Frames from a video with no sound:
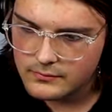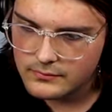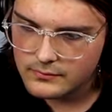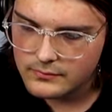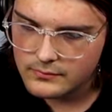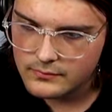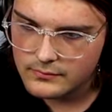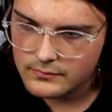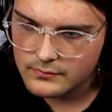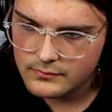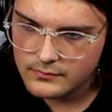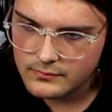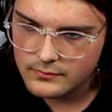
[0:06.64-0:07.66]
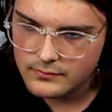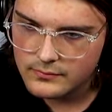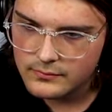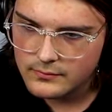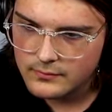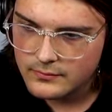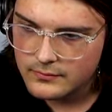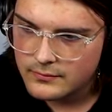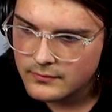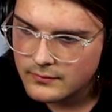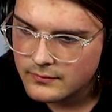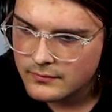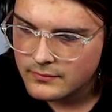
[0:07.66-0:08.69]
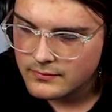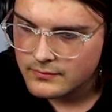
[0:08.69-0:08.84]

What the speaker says: This person isn't speaking.